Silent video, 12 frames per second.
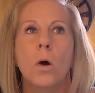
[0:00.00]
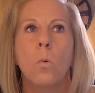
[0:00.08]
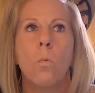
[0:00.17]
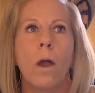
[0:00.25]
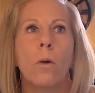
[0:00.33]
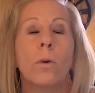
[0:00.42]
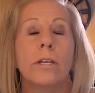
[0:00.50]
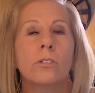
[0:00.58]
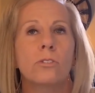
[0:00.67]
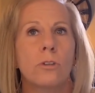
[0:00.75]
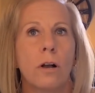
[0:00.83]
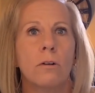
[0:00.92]
Where we
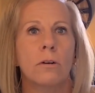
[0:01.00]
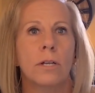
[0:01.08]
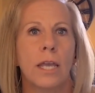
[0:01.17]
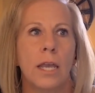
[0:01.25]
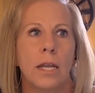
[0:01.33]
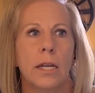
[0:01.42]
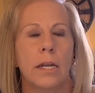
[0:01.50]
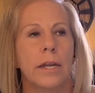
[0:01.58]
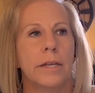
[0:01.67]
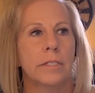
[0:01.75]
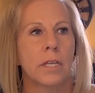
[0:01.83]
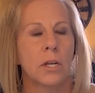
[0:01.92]
struggle, Keenan,
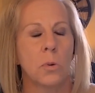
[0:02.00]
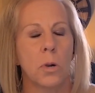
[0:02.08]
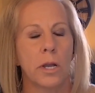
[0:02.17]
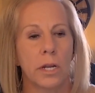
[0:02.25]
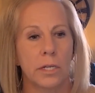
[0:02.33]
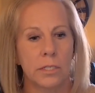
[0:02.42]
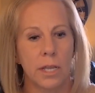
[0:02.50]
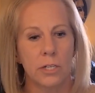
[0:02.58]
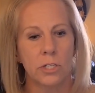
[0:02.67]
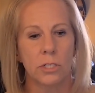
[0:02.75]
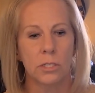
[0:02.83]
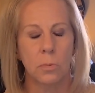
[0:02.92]
is in
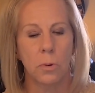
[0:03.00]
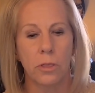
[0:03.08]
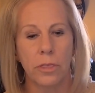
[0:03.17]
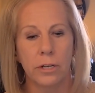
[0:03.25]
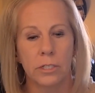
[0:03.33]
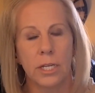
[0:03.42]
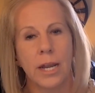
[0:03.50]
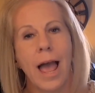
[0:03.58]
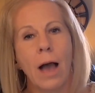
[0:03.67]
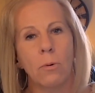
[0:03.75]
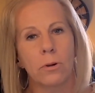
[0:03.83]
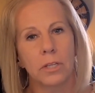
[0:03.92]
organizations where there's an
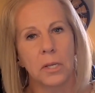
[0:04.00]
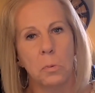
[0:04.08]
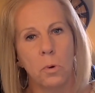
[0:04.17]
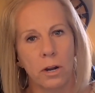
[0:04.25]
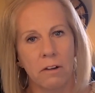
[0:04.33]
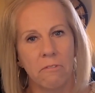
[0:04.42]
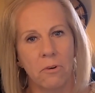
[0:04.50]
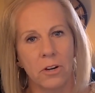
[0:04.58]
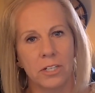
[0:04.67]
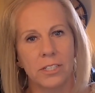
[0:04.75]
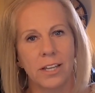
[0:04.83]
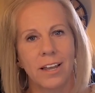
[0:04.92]
hourly
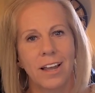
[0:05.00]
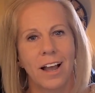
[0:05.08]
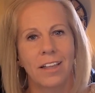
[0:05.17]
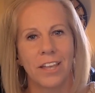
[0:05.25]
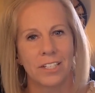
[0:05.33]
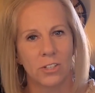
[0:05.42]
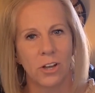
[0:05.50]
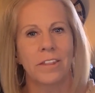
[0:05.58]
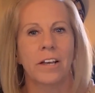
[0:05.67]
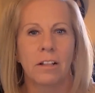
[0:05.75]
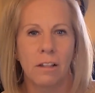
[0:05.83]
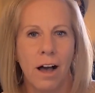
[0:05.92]
workforce that's on
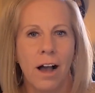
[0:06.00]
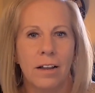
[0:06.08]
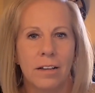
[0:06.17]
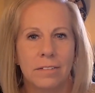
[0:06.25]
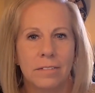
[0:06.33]
the clock.